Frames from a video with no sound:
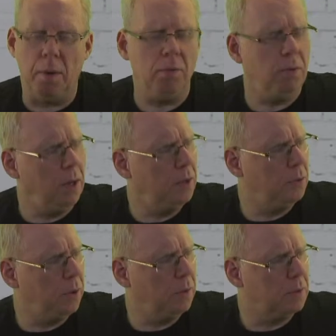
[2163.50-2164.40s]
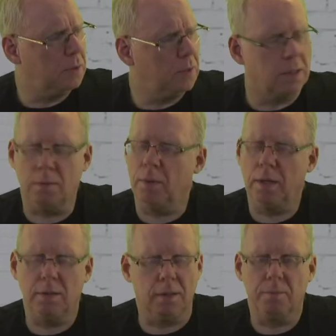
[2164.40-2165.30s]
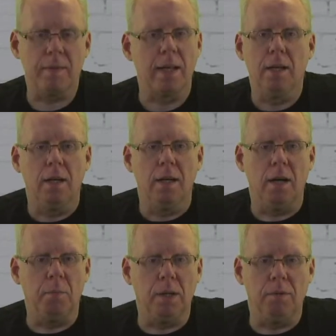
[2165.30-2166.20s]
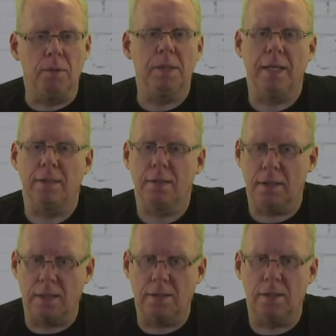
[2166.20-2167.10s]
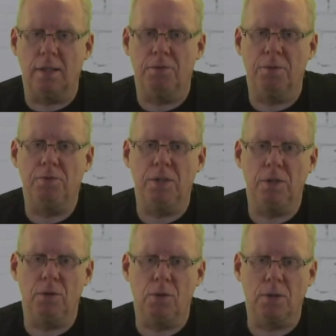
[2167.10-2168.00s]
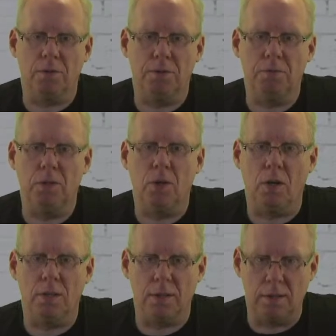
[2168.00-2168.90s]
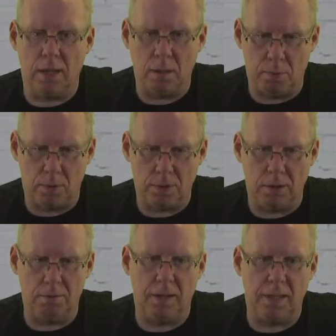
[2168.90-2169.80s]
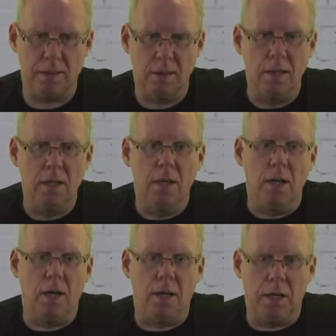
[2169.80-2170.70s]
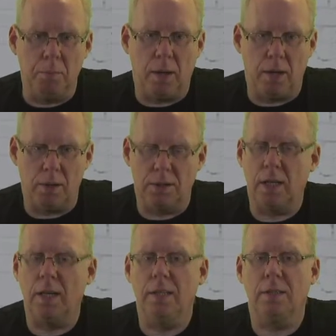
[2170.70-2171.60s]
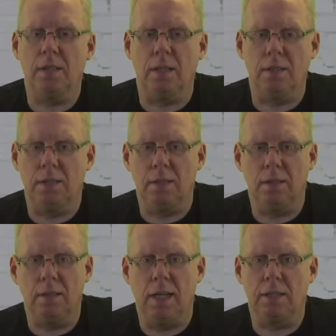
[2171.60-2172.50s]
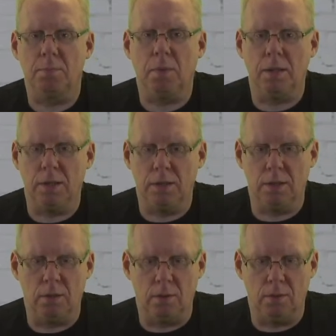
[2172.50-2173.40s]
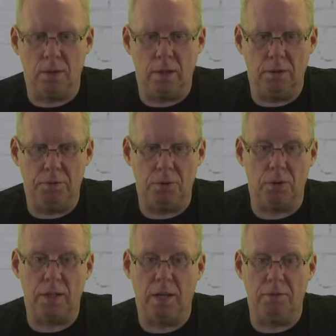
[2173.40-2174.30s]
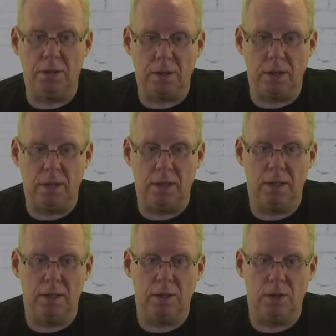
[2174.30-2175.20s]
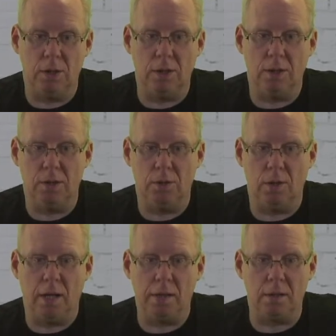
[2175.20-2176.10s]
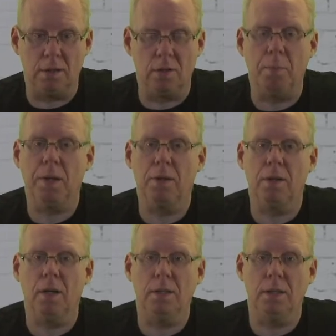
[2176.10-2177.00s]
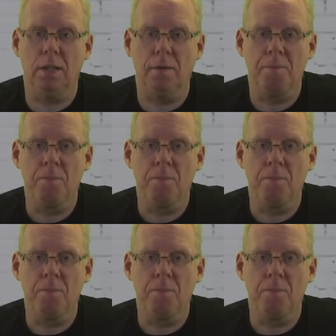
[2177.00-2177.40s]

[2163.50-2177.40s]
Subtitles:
I really doing this? That's amazing. Unbelievable. Yes, that's 15 euros or $15, the teleporter effect in Parlour size until next Monday. So if you don't have it and you like the topic, the idea,